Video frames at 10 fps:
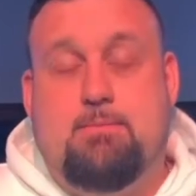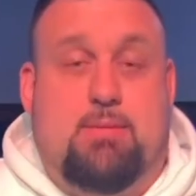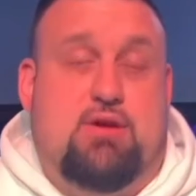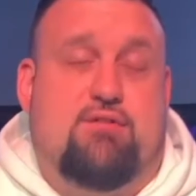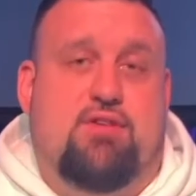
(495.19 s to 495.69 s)

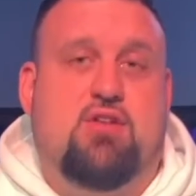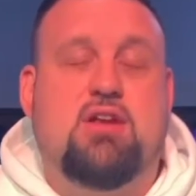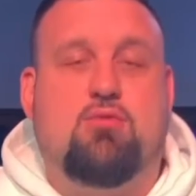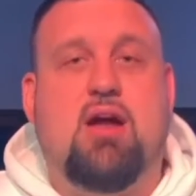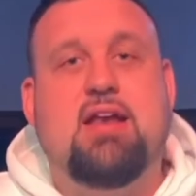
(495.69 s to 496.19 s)
Maybe you're
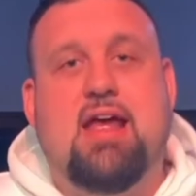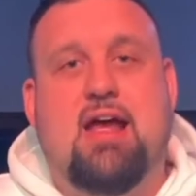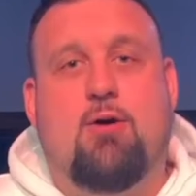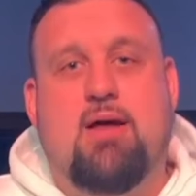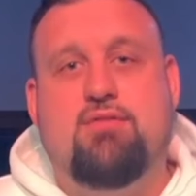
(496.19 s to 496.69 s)
feeling it right
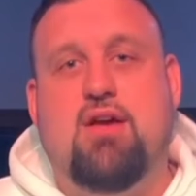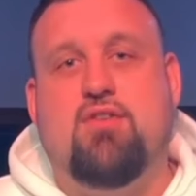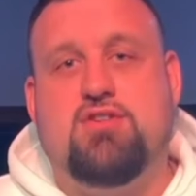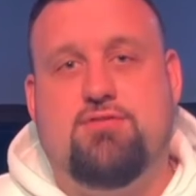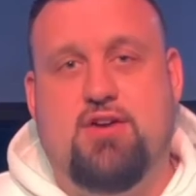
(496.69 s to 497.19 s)
now. Have you
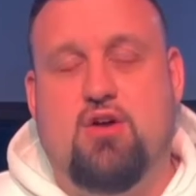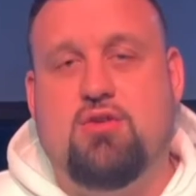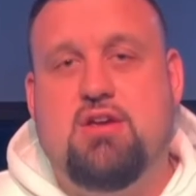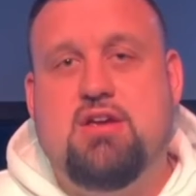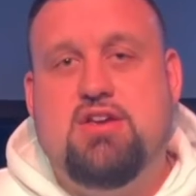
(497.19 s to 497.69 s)
ever
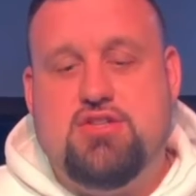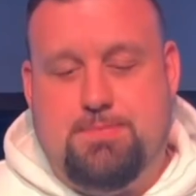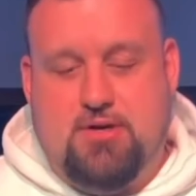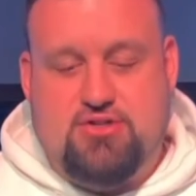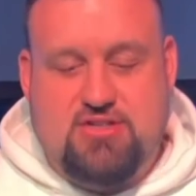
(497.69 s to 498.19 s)
felt
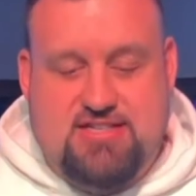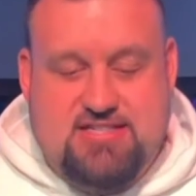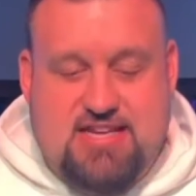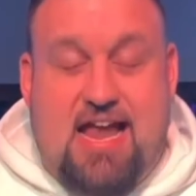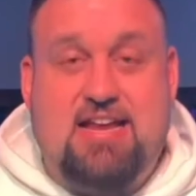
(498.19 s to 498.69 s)
spiritually
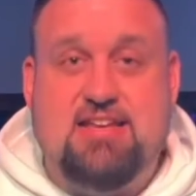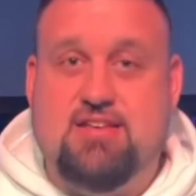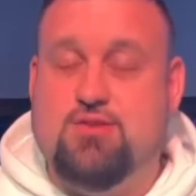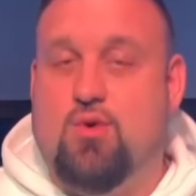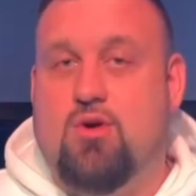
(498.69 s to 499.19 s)

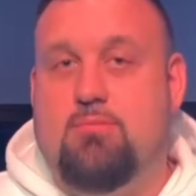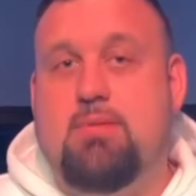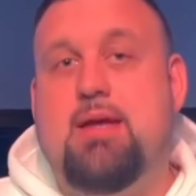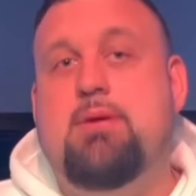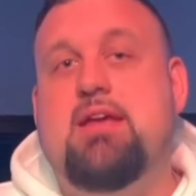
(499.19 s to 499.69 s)
stagnant or
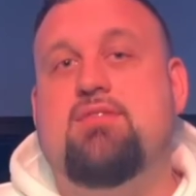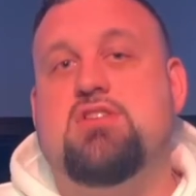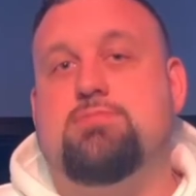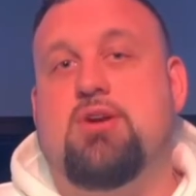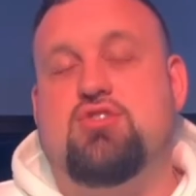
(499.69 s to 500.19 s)
maybe
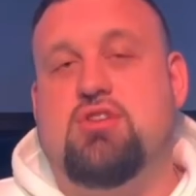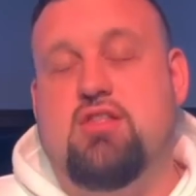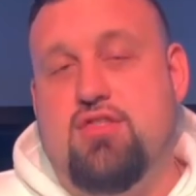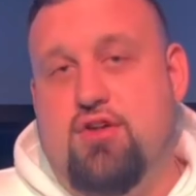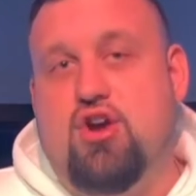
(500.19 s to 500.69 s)
even spiritually
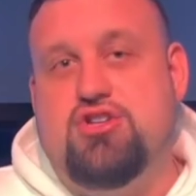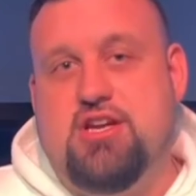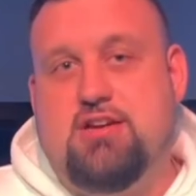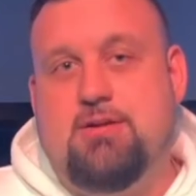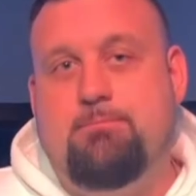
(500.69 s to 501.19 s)

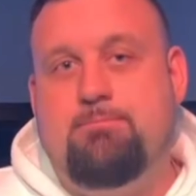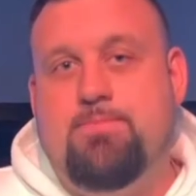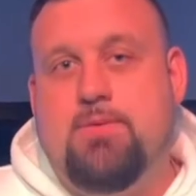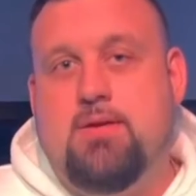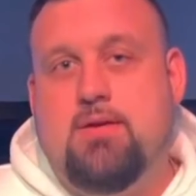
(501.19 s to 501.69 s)
lethargic.
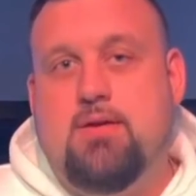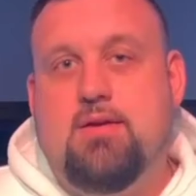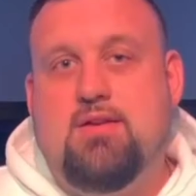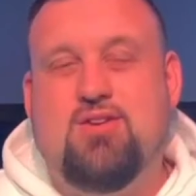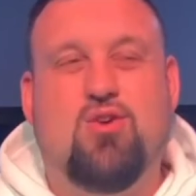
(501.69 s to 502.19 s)

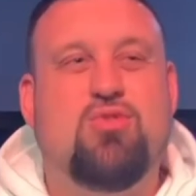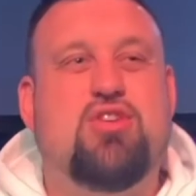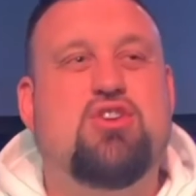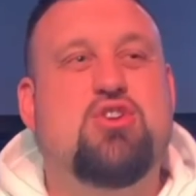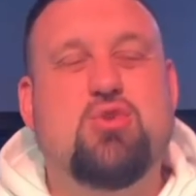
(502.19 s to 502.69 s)
You know,
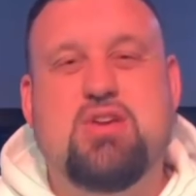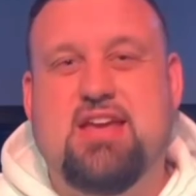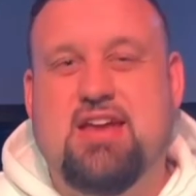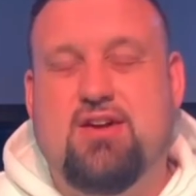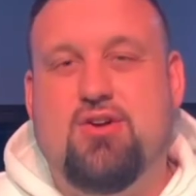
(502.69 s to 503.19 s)
the new
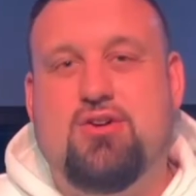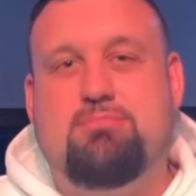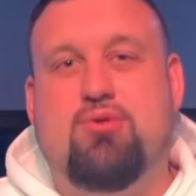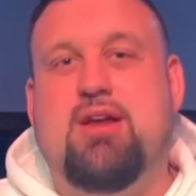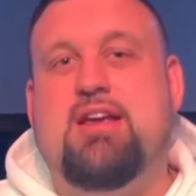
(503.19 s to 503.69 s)
year
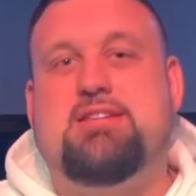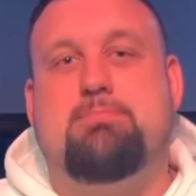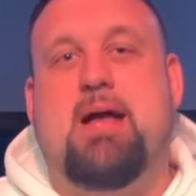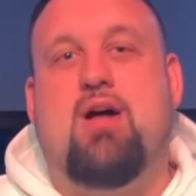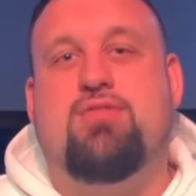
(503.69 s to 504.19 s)
brings
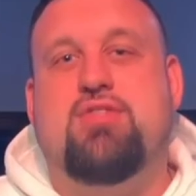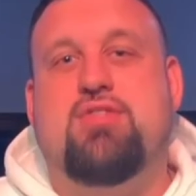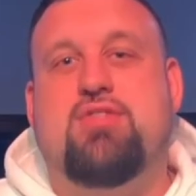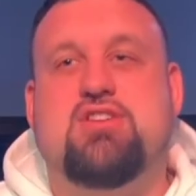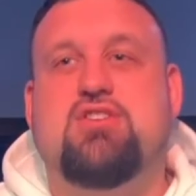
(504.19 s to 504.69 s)
about
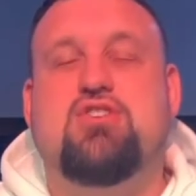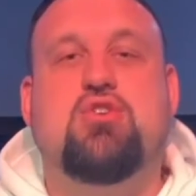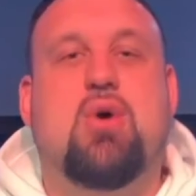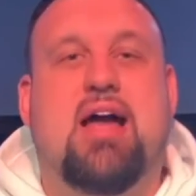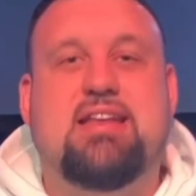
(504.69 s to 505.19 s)
these
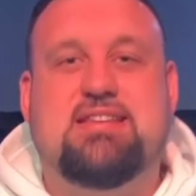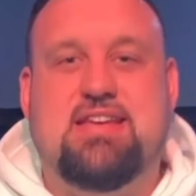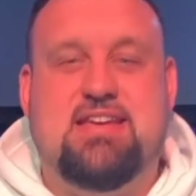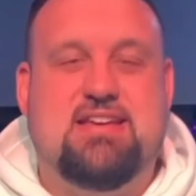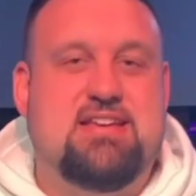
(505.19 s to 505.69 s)
new
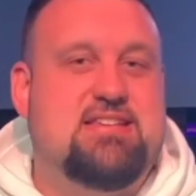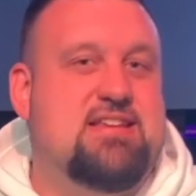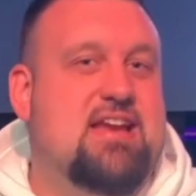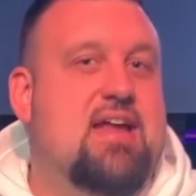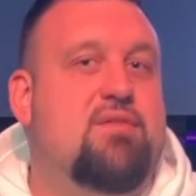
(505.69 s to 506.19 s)
ideas
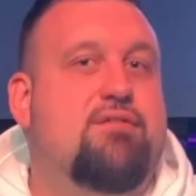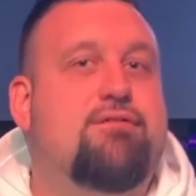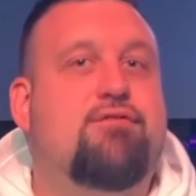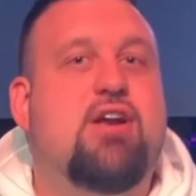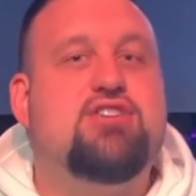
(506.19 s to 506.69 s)
and kind of a
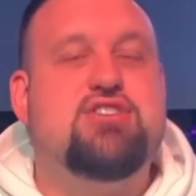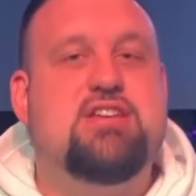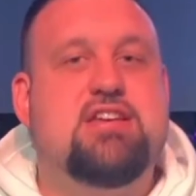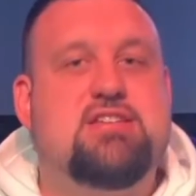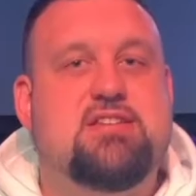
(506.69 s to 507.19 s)

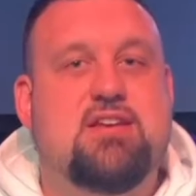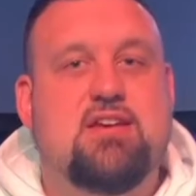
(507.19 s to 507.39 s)
freshness.